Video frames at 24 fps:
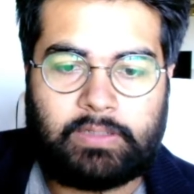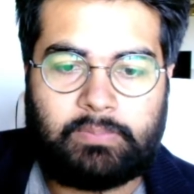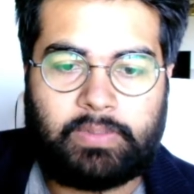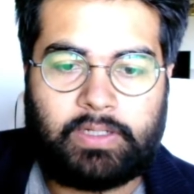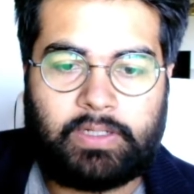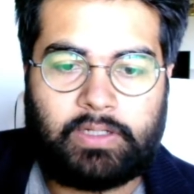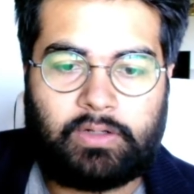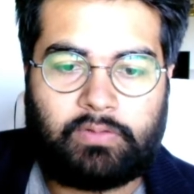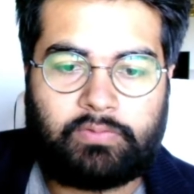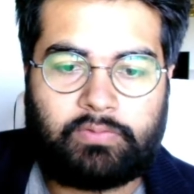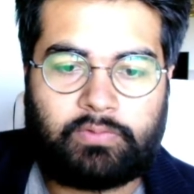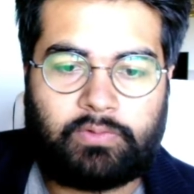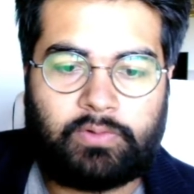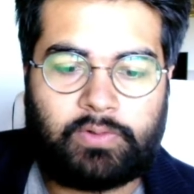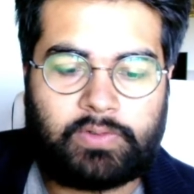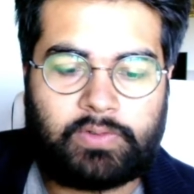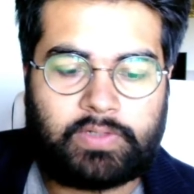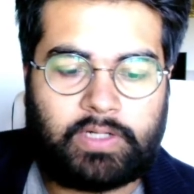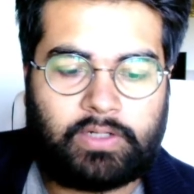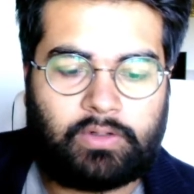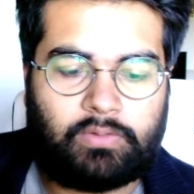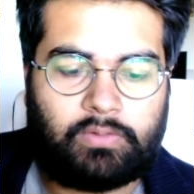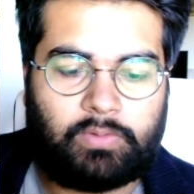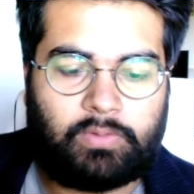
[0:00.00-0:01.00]
But of course
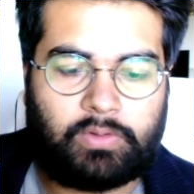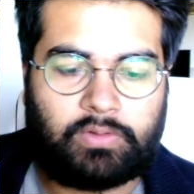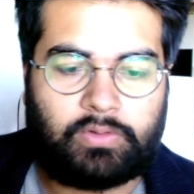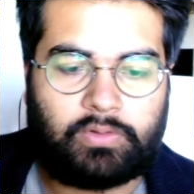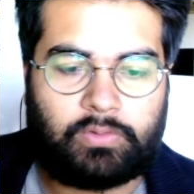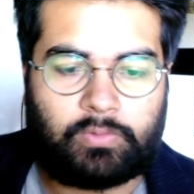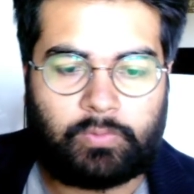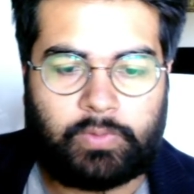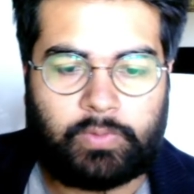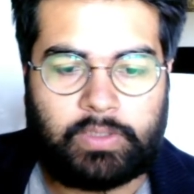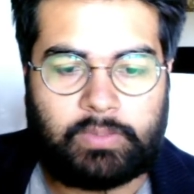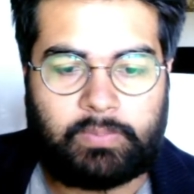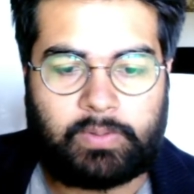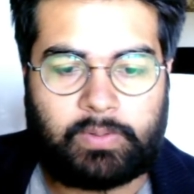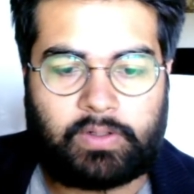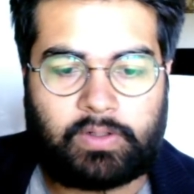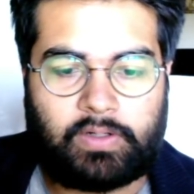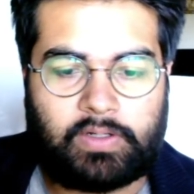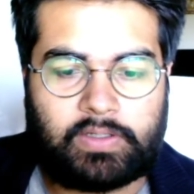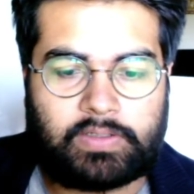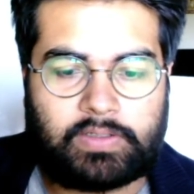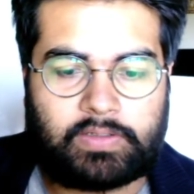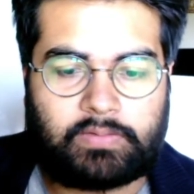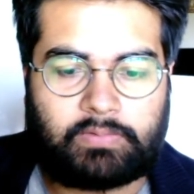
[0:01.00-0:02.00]
I don't want to do it,
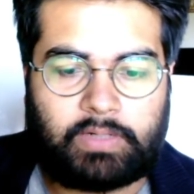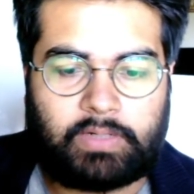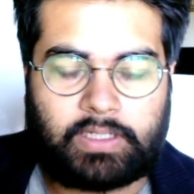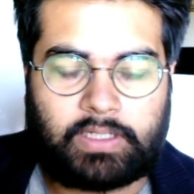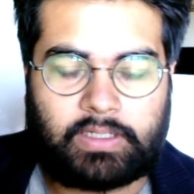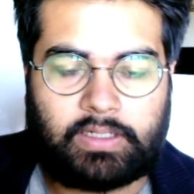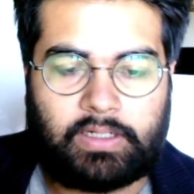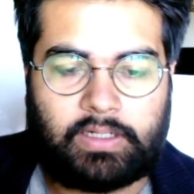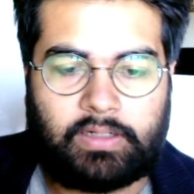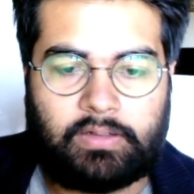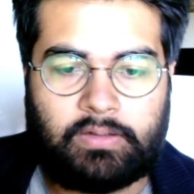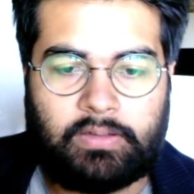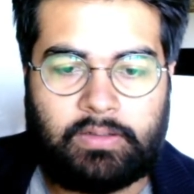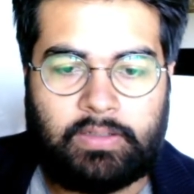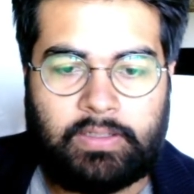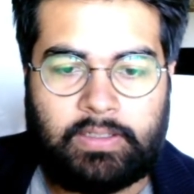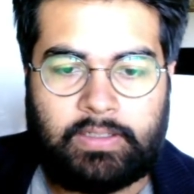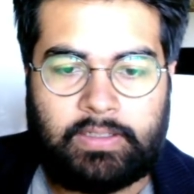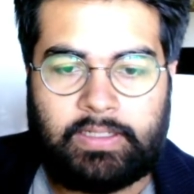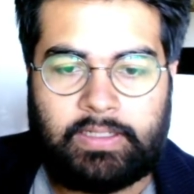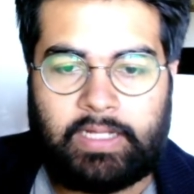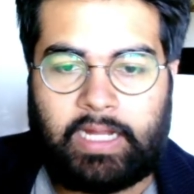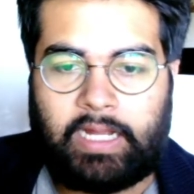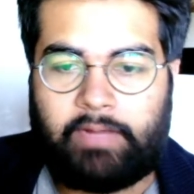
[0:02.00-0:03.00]
because right now
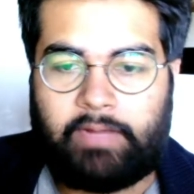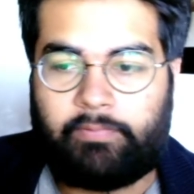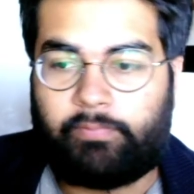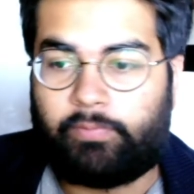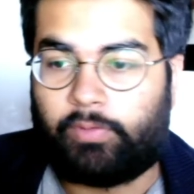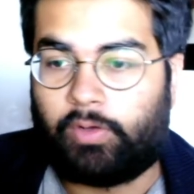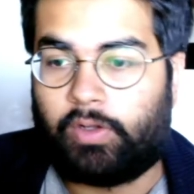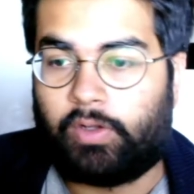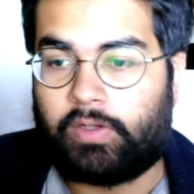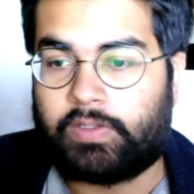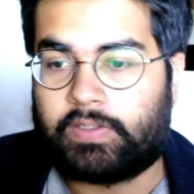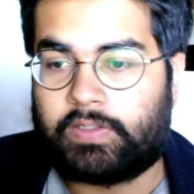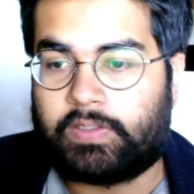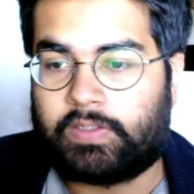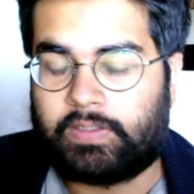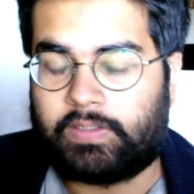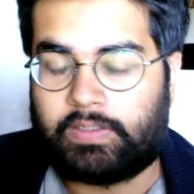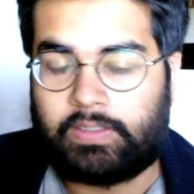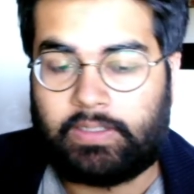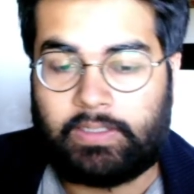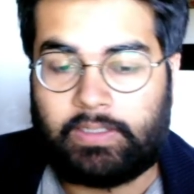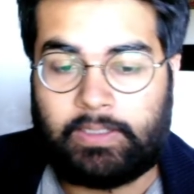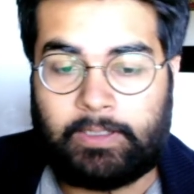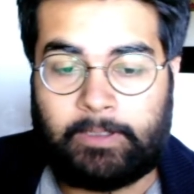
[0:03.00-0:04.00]
I've lost
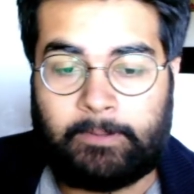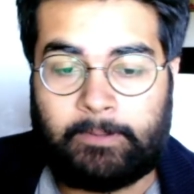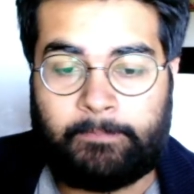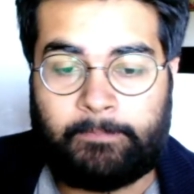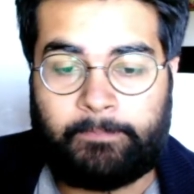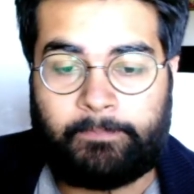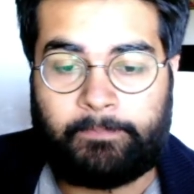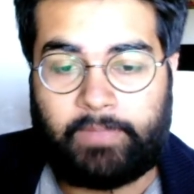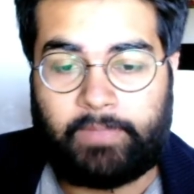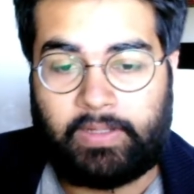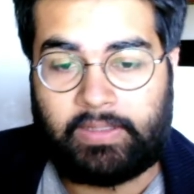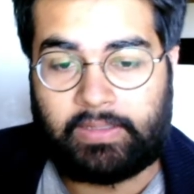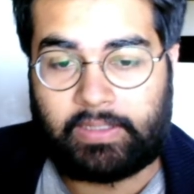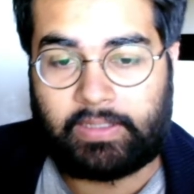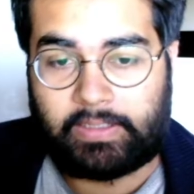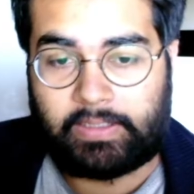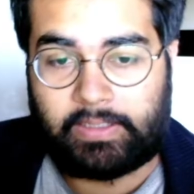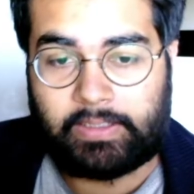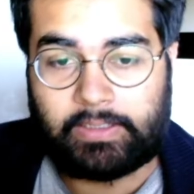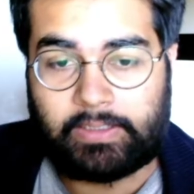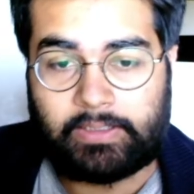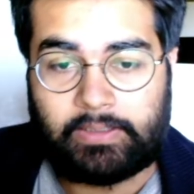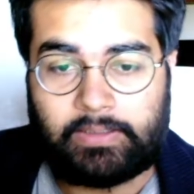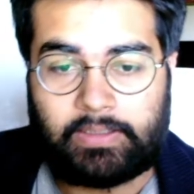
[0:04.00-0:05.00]
in the
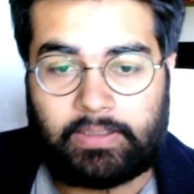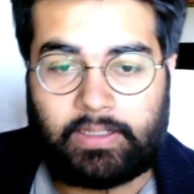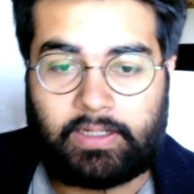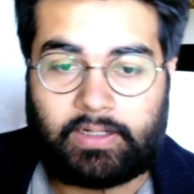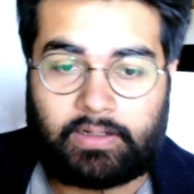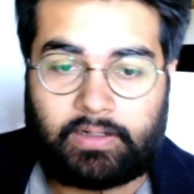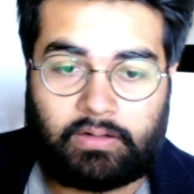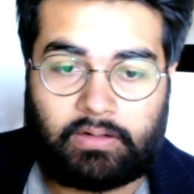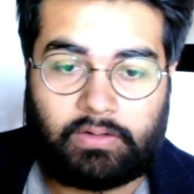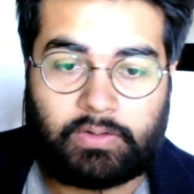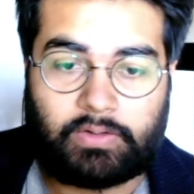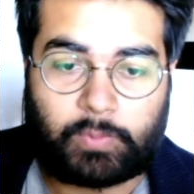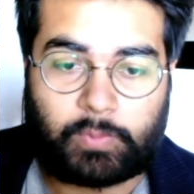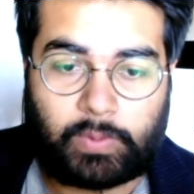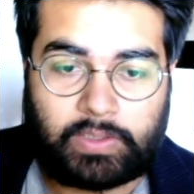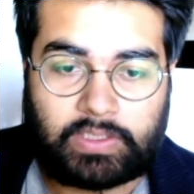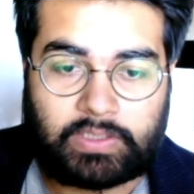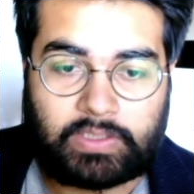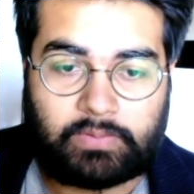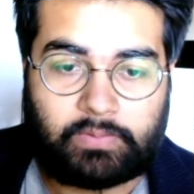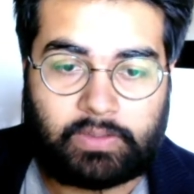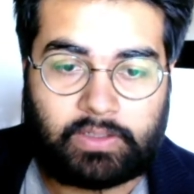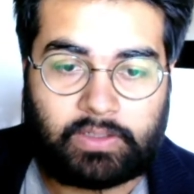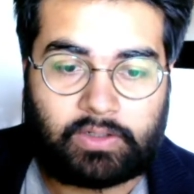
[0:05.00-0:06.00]
year like around
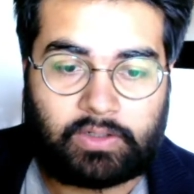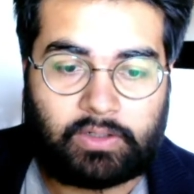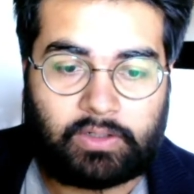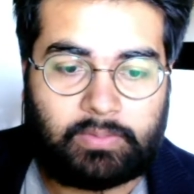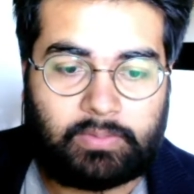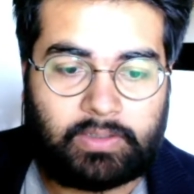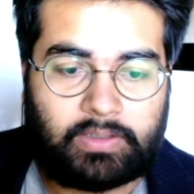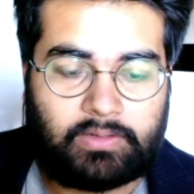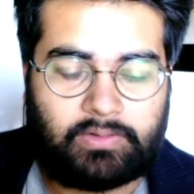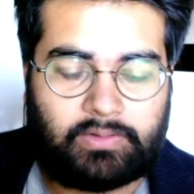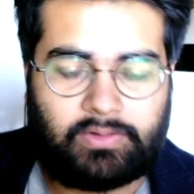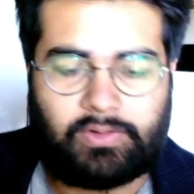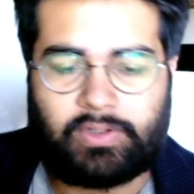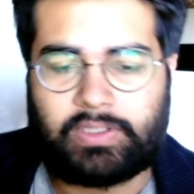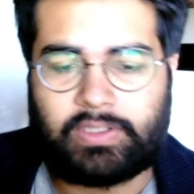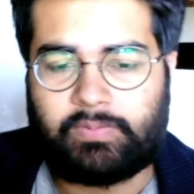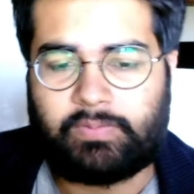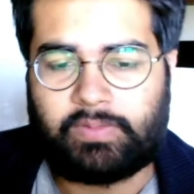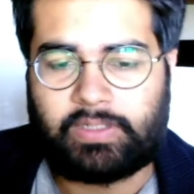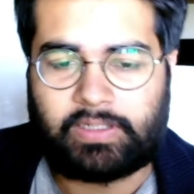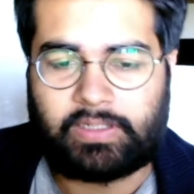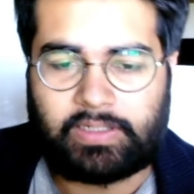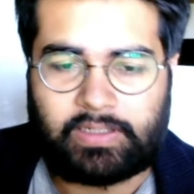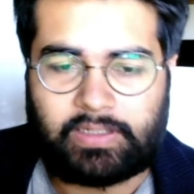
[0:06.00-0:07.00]
21, not
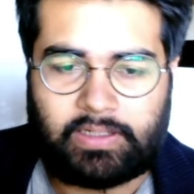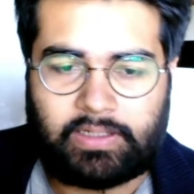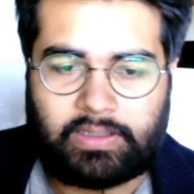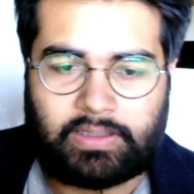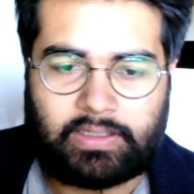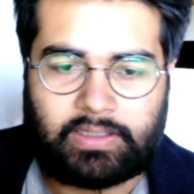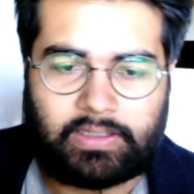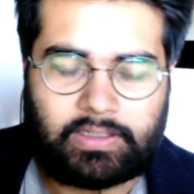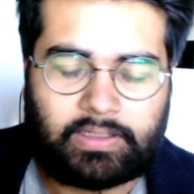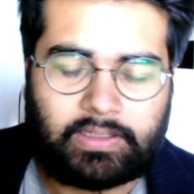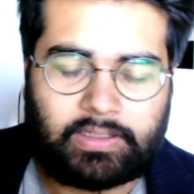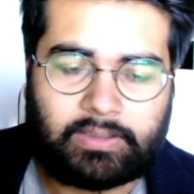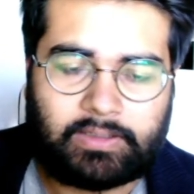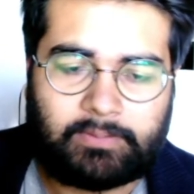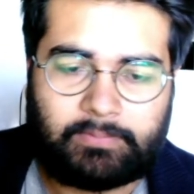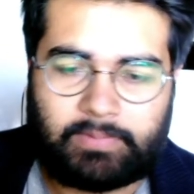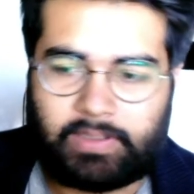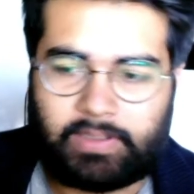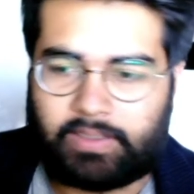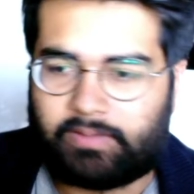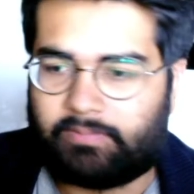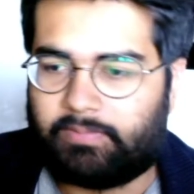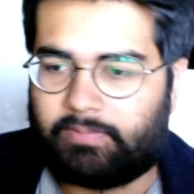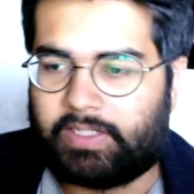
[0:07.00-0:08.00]
even in the year,
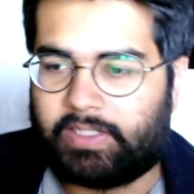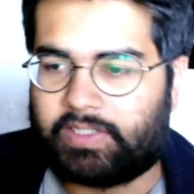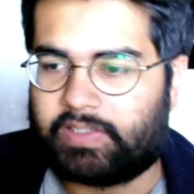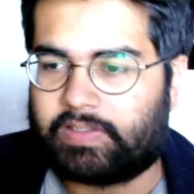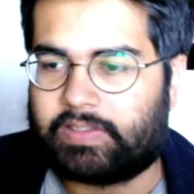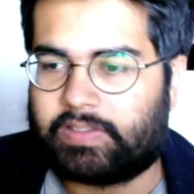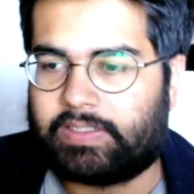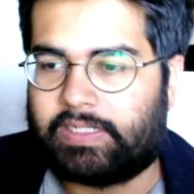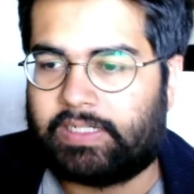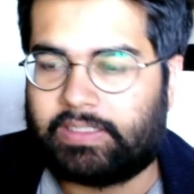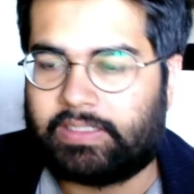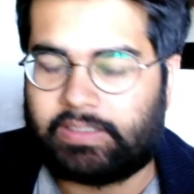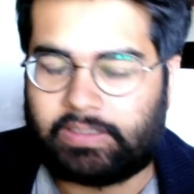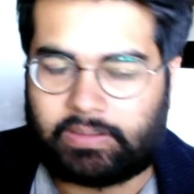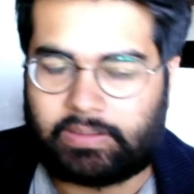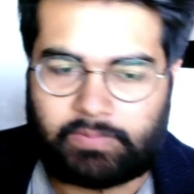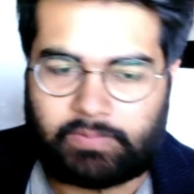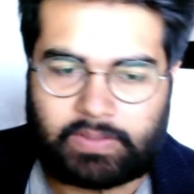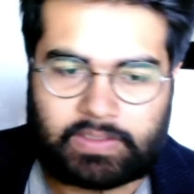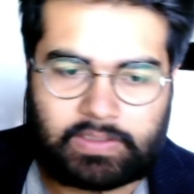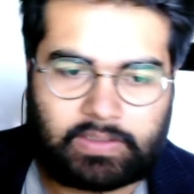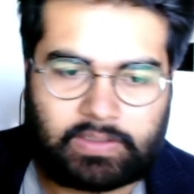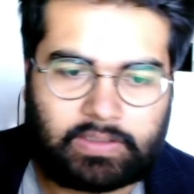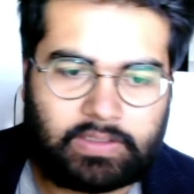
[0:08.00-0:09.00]
like I just started
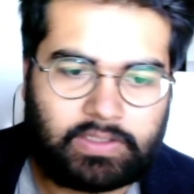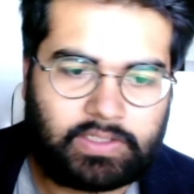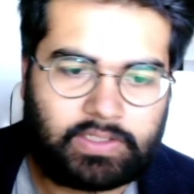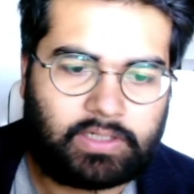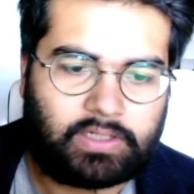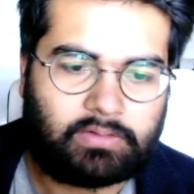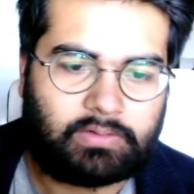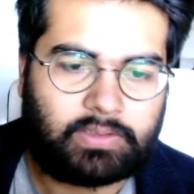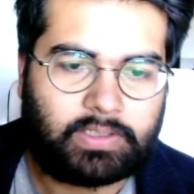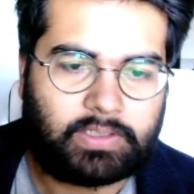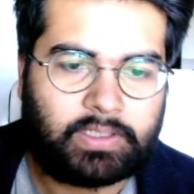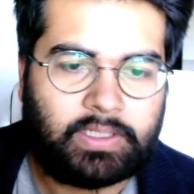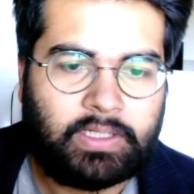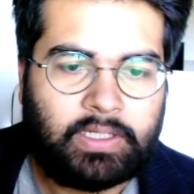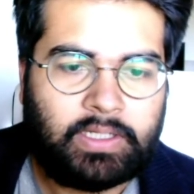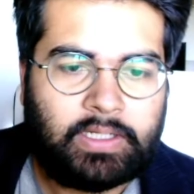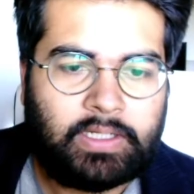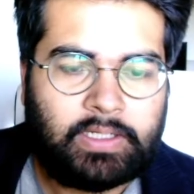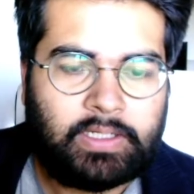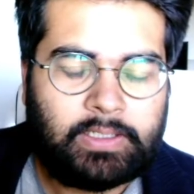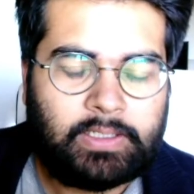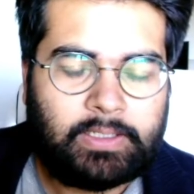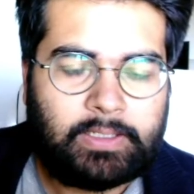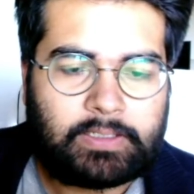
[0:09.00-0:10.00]
investing in January,
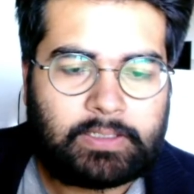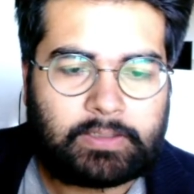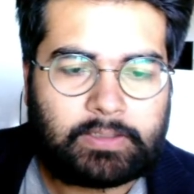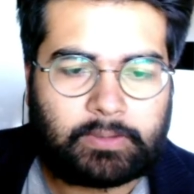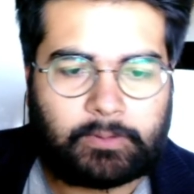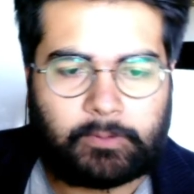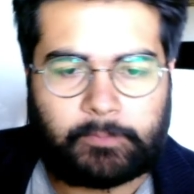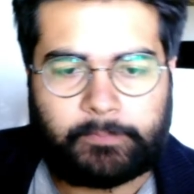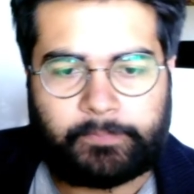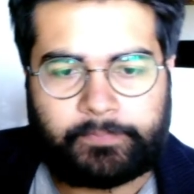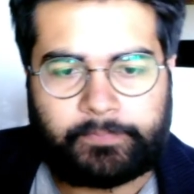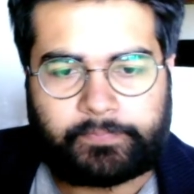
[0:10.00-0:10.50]
so